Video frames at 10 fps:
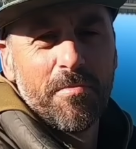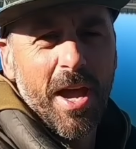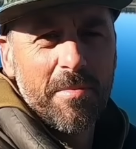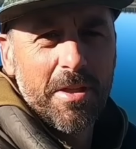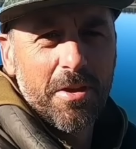
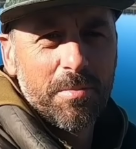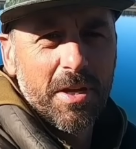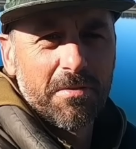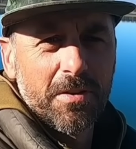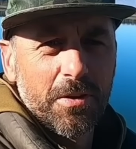maybe there'll
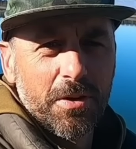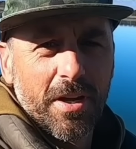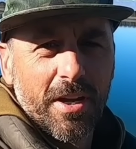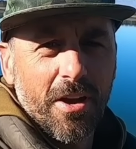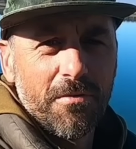be a
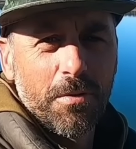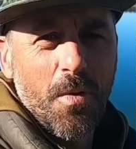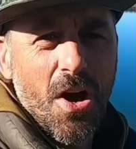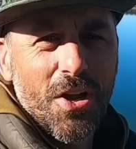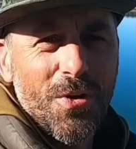few of the
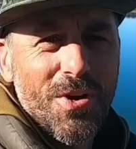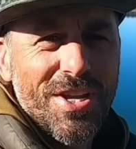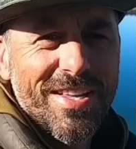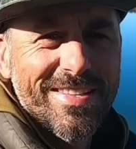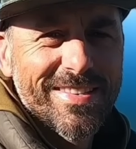wider
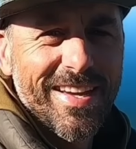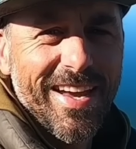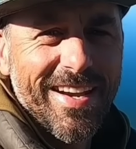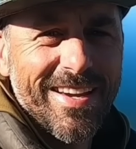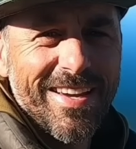audience
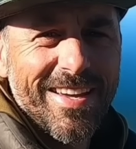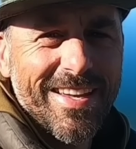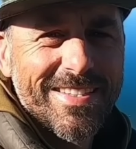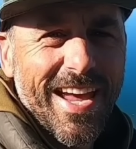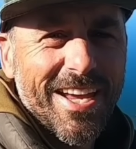that
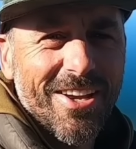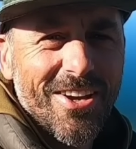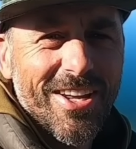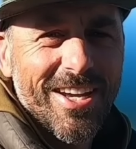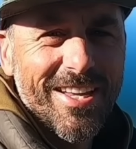take a
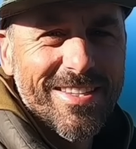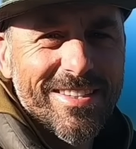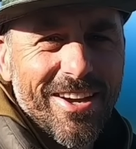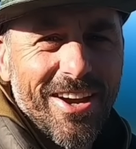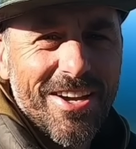look at it.
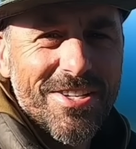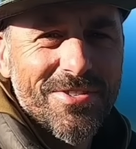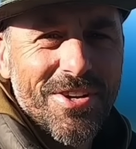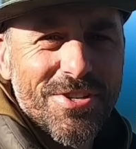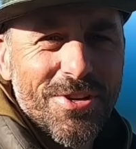So I
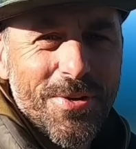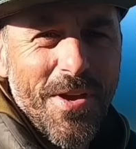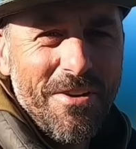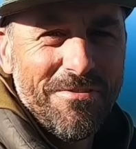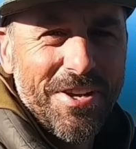just want to talk
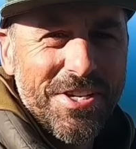about